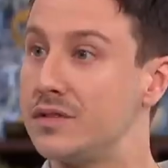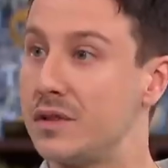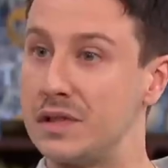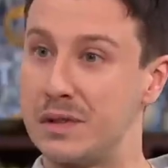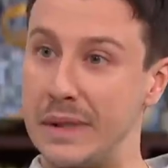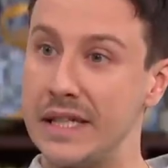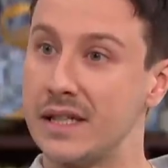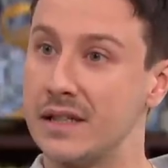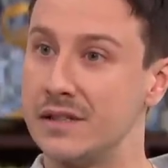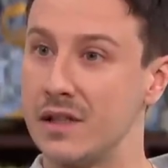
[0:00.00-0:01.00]
so to
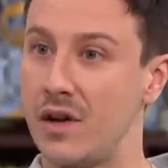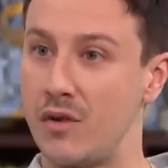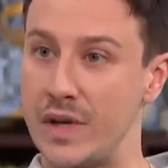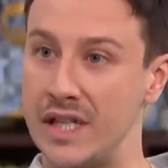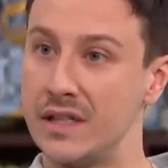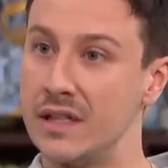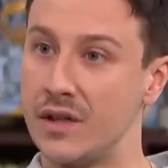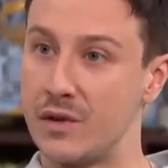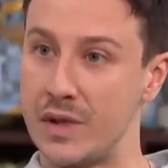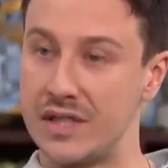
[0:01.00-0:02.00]
speak, and there's a lot of reading, a
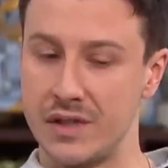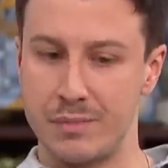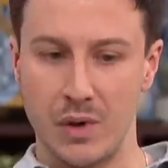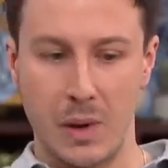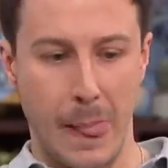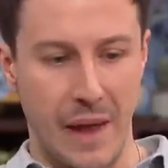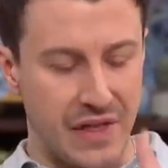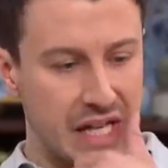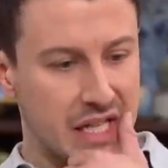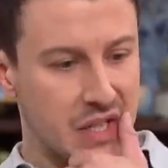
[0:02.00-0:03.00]
lot of research. But I
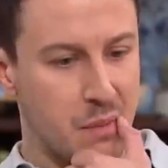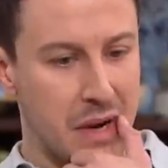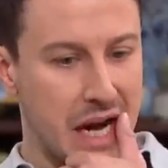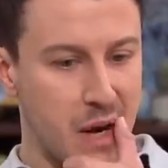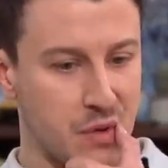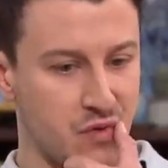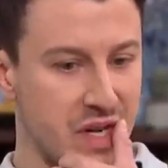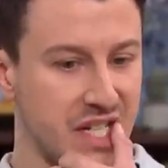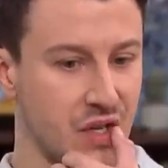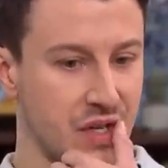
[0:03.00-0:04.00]
think no matter how much
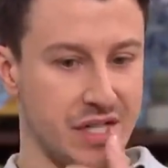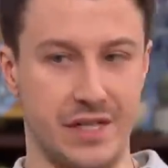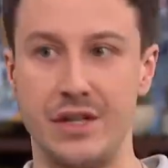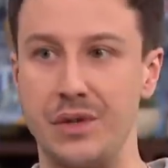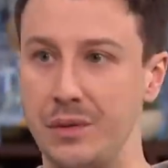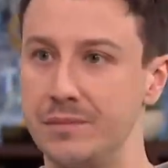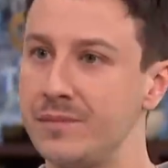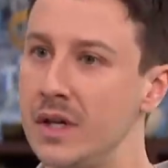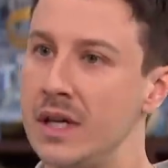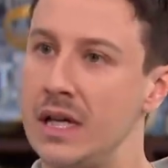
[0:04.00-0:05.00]
research you do,
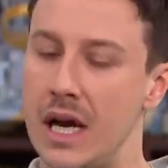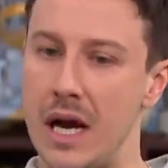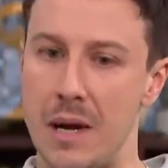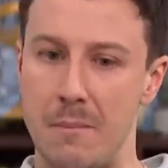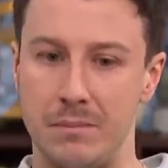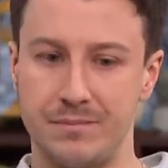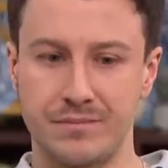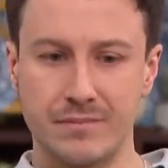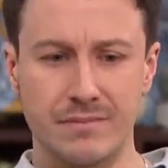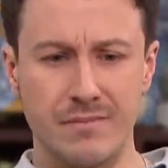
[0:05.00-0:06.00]
I
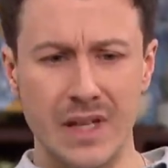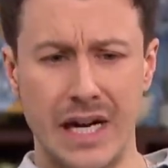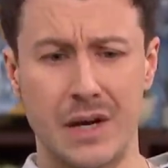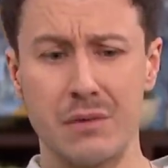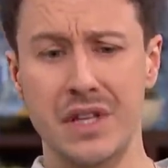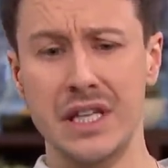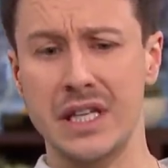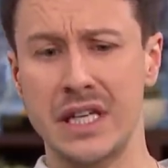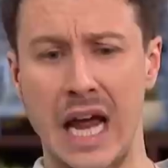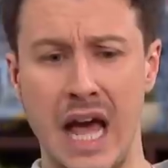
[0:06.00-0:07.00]
don't think
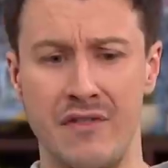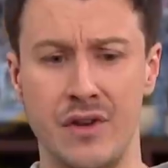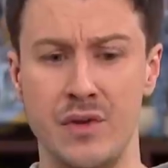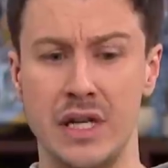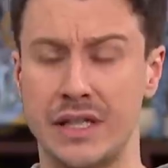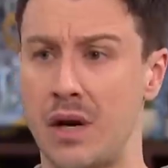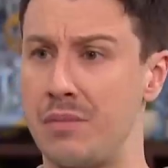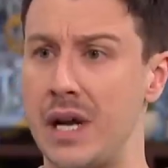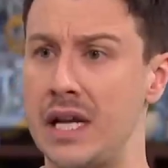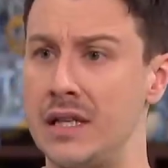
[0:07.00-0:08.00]
you can ever really
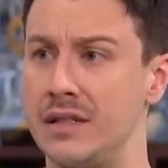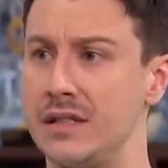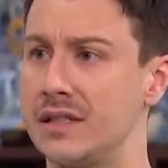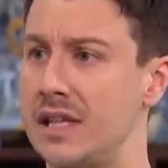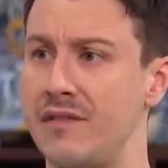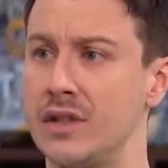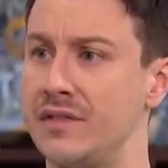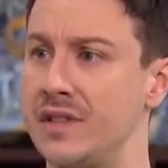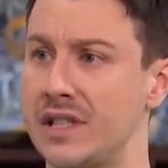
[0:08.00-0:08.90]
comprehend this level of